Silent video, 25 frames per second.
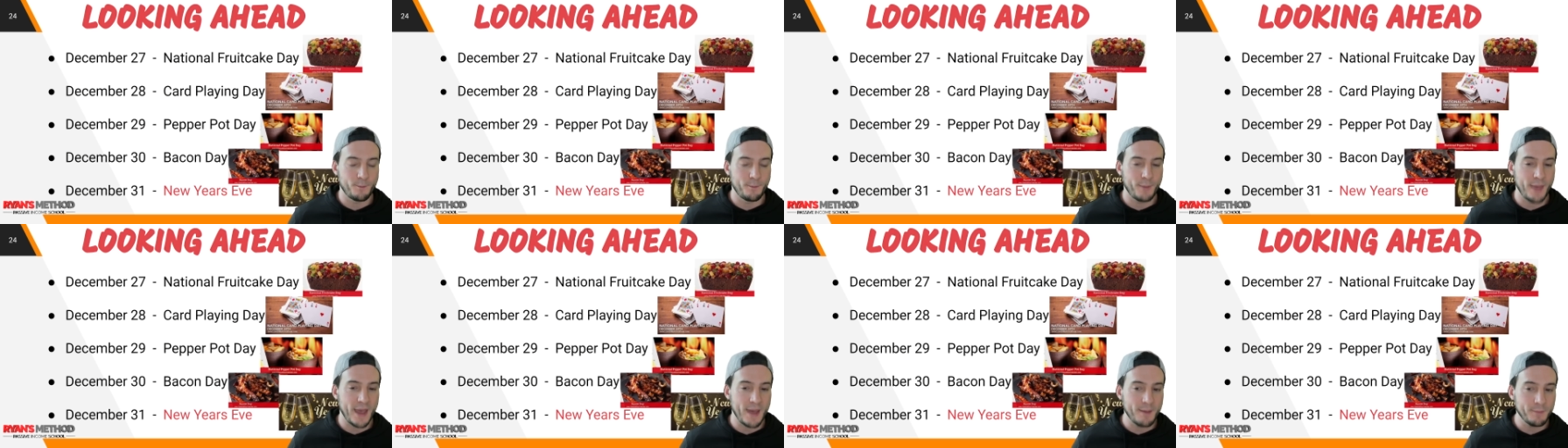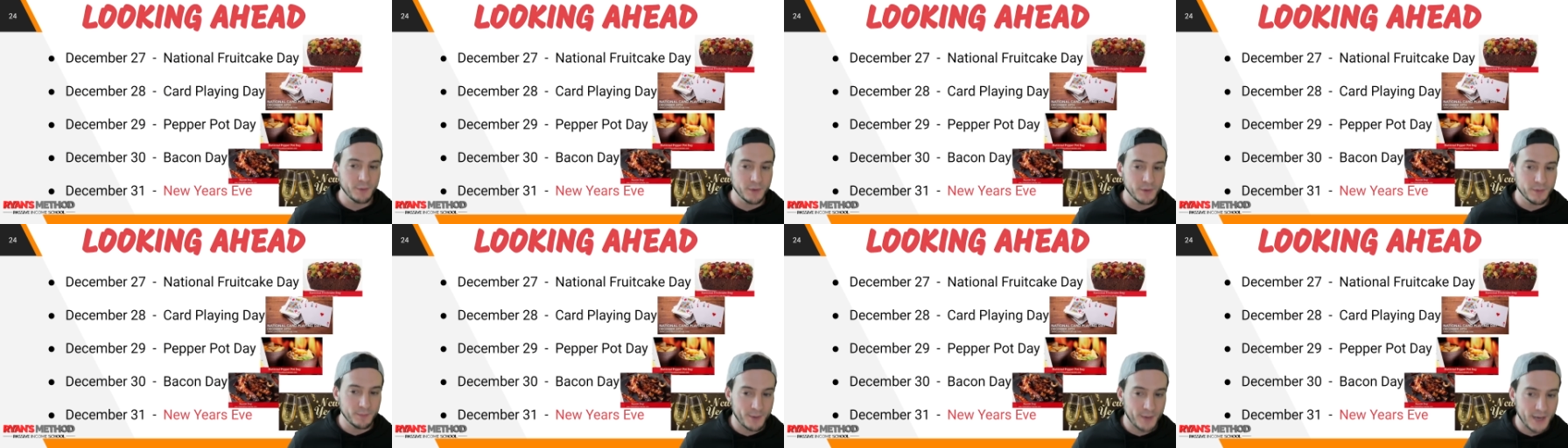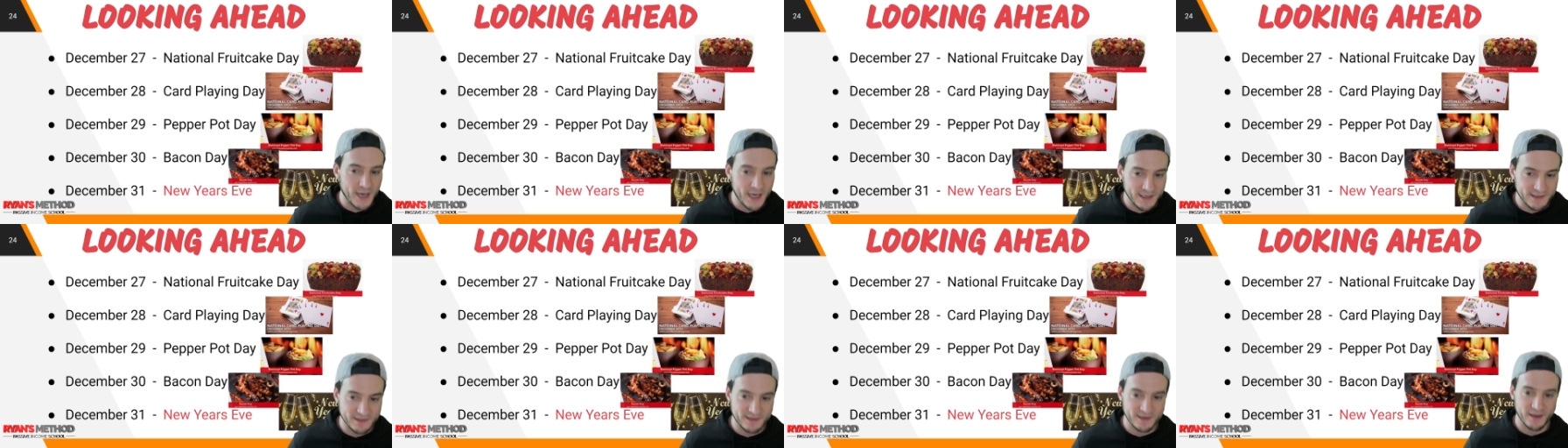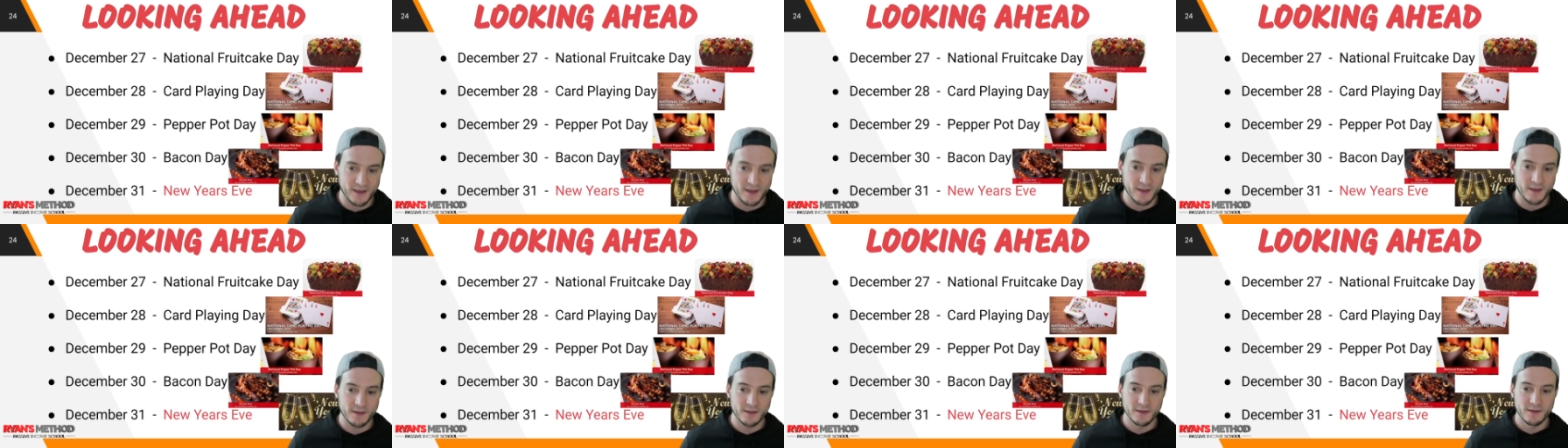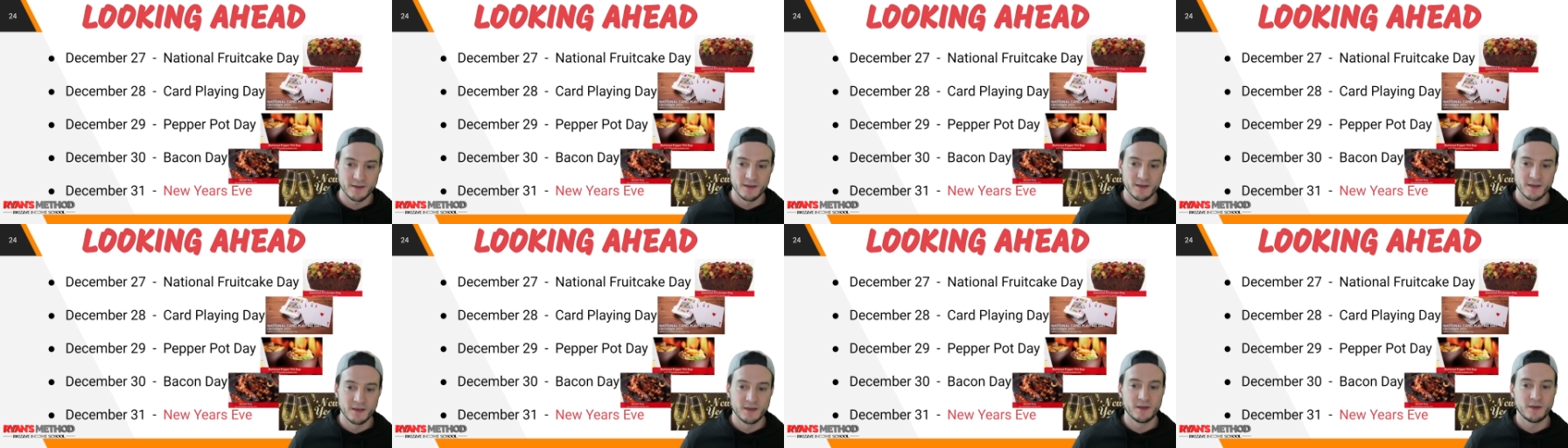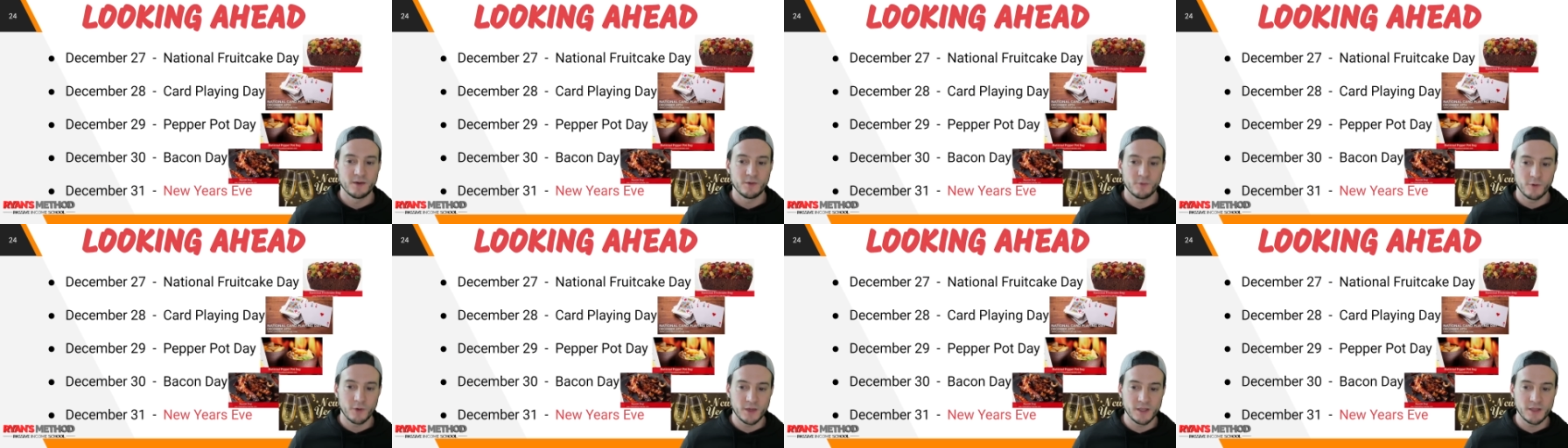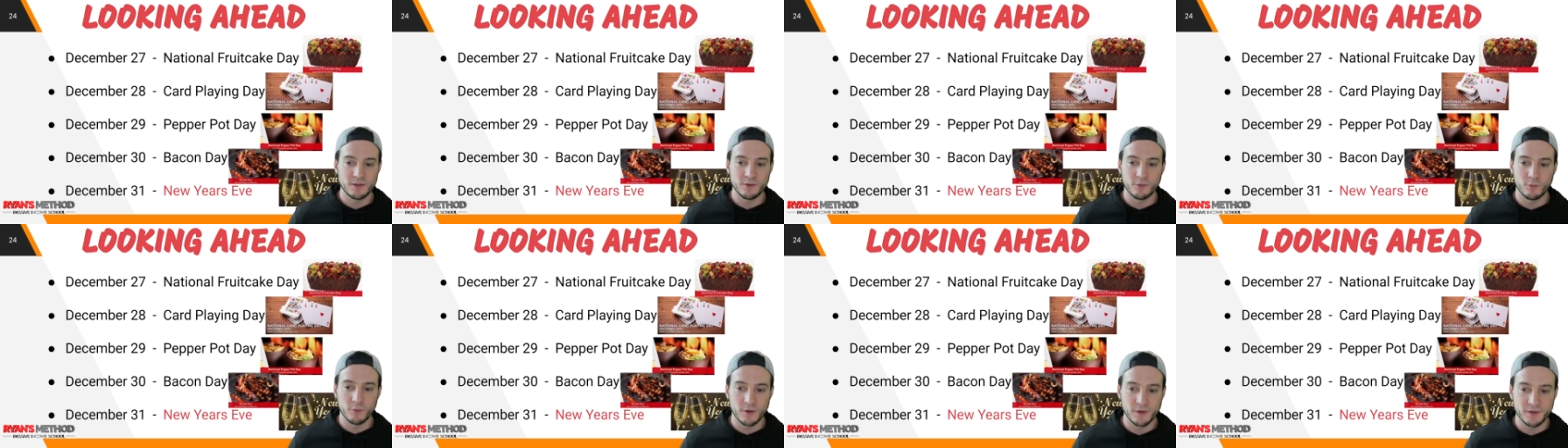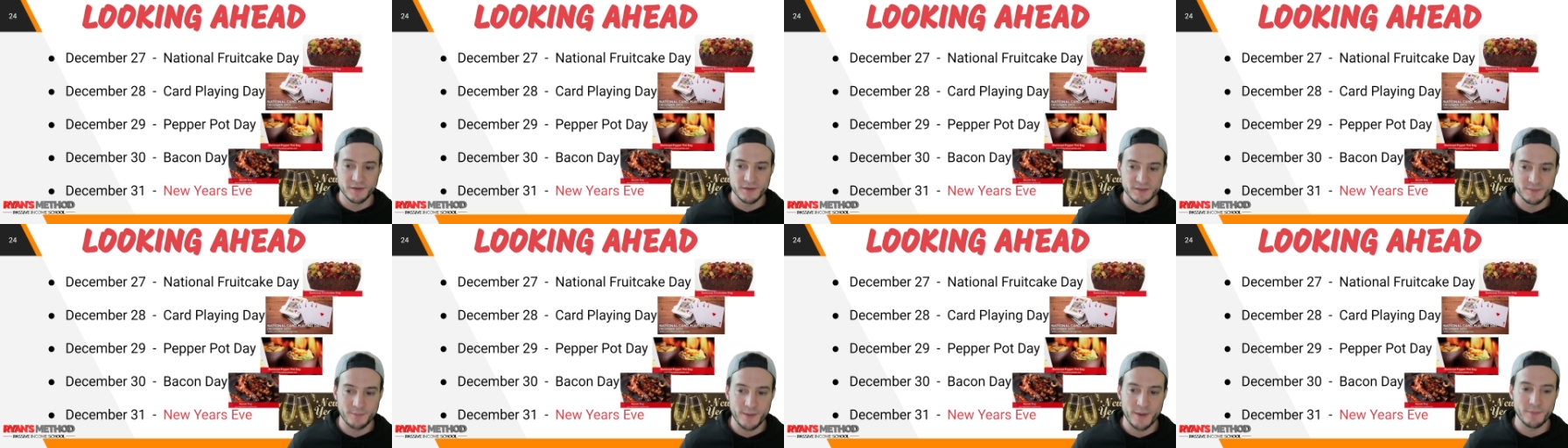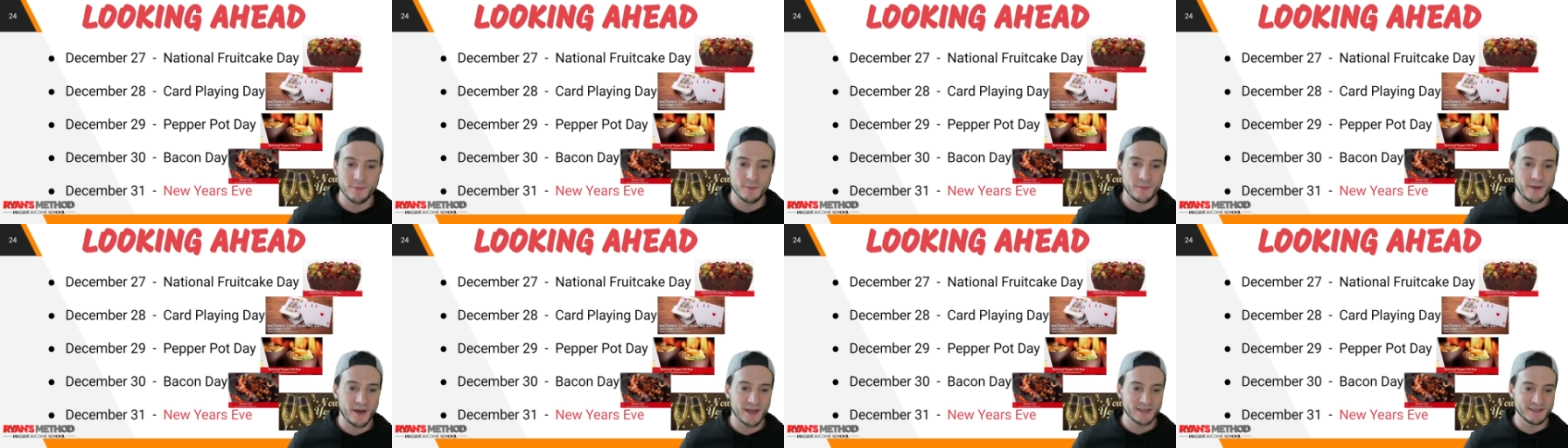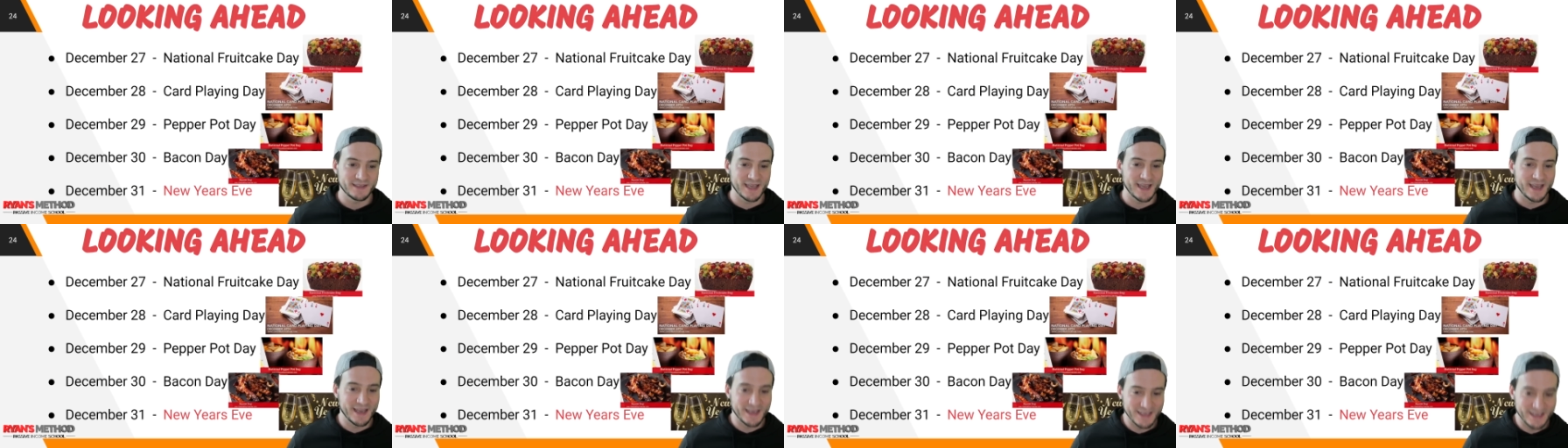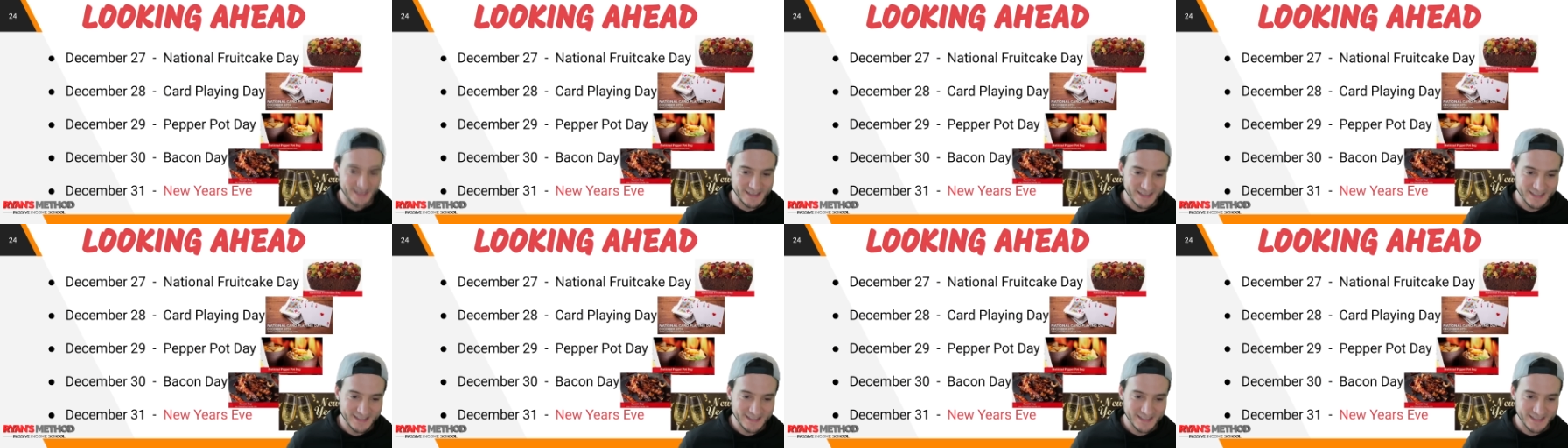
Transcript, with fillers: Pepper Pot Day. What in the world is Pepper Pot Day?